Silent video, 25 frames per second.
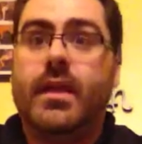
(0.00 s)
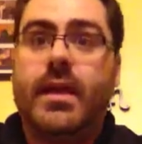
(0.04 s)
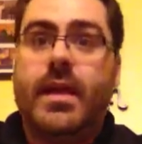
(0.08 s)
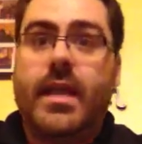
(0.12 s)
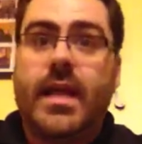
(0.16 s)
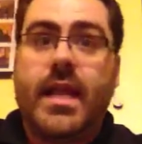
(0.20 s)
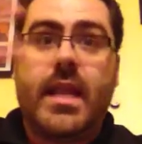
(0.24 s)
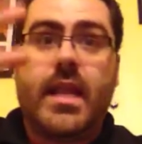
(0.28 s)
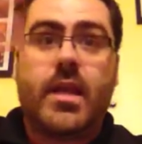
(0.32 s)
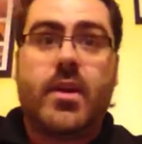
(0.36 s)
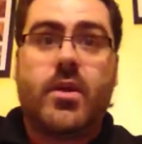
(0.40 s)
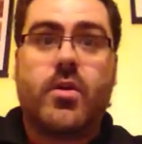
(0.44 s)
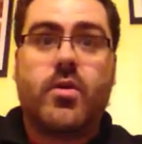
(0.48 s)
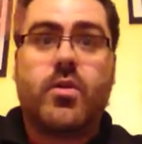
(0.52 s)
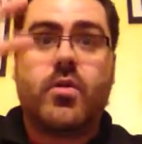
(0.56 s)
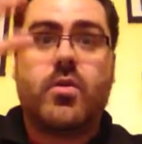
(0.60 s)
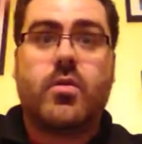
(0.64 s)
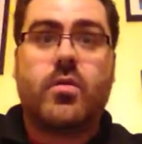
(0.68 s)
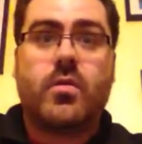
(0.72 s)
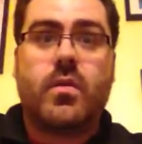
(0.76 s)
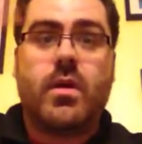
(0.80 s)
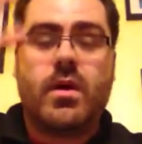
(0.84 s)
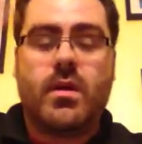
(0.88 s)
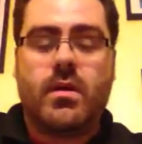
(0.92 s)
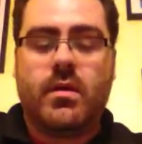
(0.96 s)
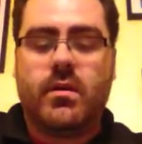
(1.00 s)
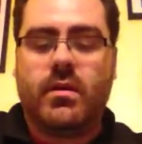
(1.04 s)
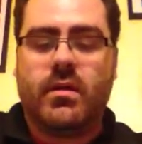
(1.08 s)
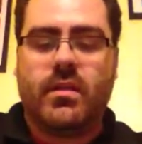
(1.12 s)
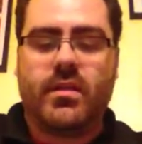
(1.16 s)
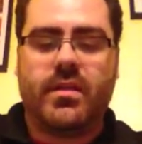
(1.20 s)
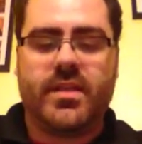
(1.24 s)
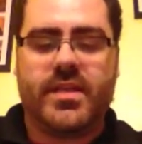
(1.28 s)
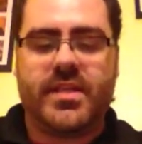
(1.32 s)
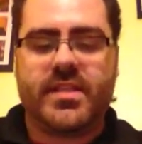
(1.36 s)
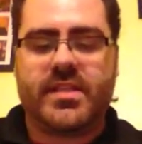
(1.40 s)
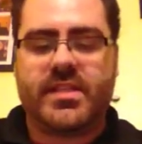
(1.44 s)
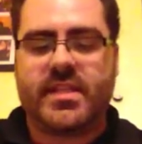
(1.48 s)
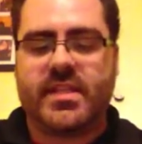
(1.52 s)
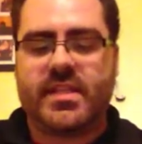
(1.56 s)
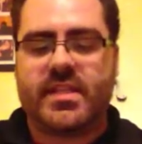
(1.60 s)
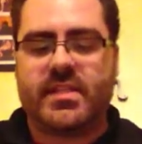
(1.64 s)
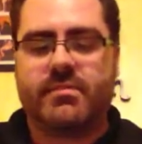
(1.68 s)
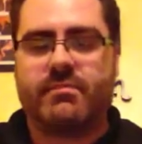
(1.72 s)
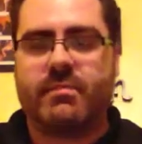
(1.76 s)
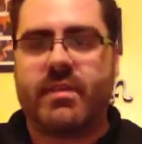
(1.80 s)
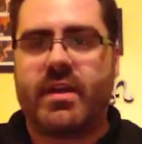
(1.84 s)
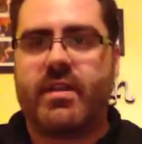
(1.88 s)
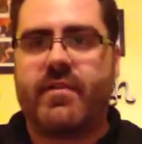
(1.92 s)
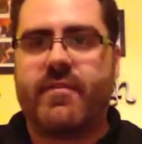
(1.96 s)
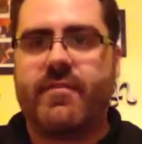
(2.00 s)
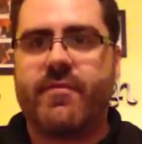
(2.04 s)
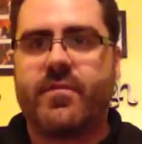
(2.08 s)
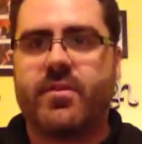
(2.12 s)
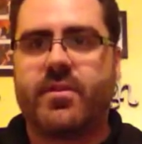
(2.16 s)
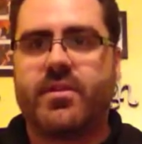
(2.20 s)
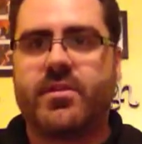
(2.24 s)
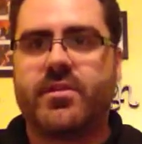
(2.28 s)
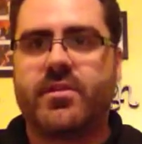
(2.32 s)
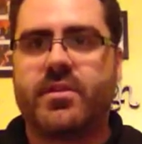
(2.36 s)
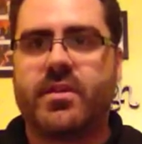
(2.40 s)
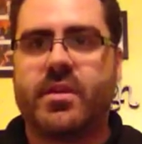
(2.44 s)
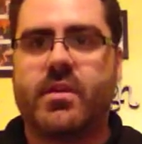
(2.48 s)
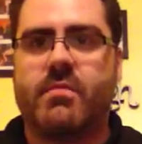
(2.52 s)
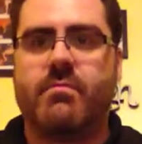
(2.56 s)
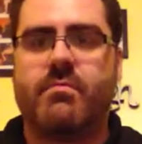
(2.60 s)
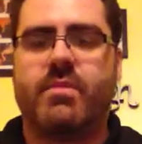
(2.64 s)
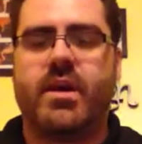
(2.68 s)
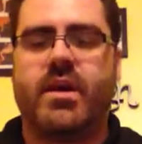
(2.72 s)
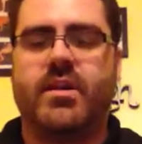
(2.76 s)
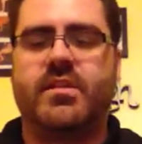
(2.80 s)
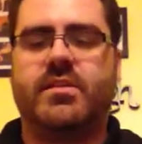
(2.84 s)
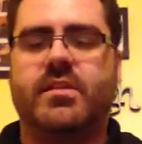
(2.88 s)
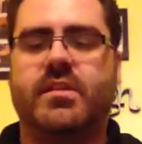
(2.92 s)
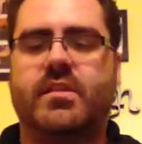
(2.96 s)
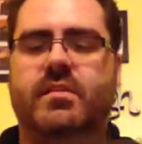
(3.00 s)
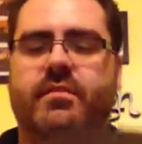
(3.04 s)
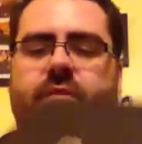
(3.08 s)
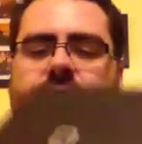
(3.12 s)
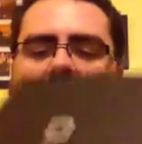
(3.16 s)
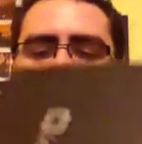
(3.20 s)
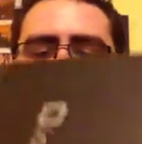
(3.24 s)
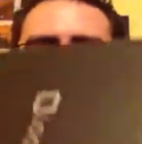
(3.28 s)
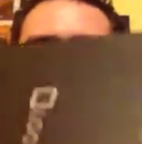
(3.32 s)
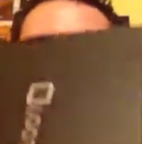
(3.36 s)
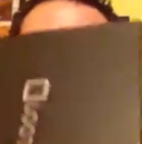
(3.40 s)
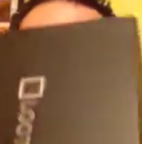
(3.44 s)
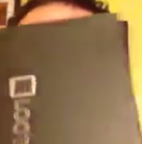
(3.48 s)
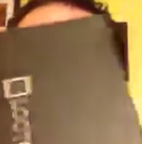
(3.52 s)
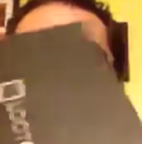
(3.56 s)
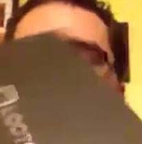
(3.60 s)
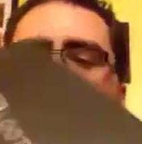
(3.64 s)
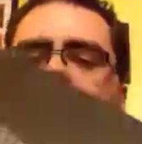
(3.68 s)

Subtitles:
Hello! This is my first unboxing video of